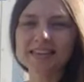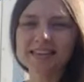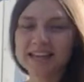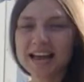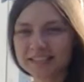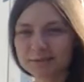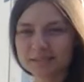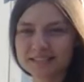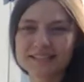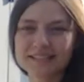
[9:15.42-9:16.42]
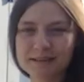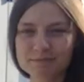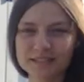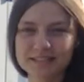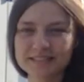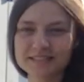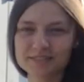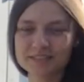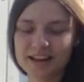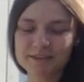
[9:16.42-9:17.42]
that the explicits and implicits of
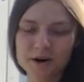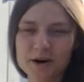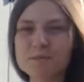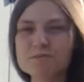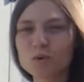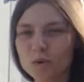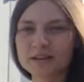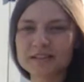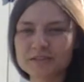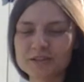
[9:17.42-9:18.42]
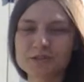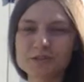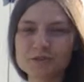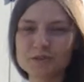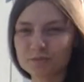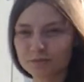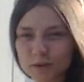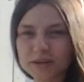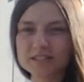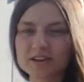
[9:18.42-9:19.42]
life are important to
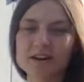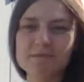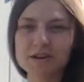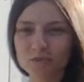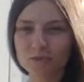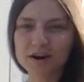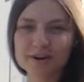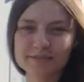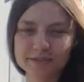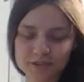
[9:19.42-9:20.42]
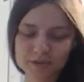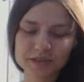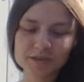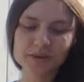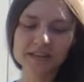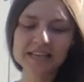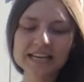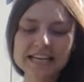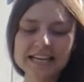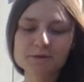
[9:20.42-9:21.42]
focus on and be aware of and tune in with
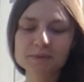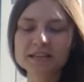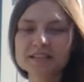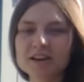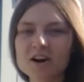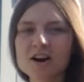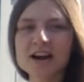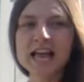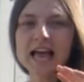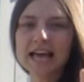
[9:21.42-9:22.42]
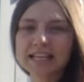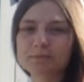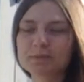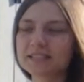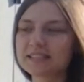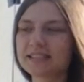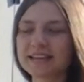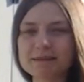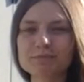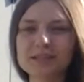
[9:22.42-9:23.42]
is because there are explicits and
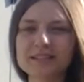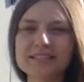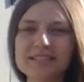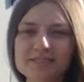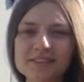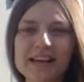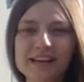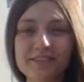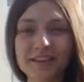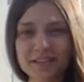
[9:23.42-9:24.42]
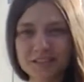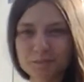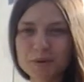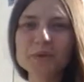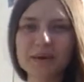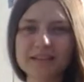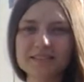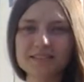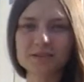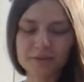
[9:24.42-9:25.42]
implicits of life
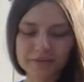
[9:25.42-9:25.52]
experience, or of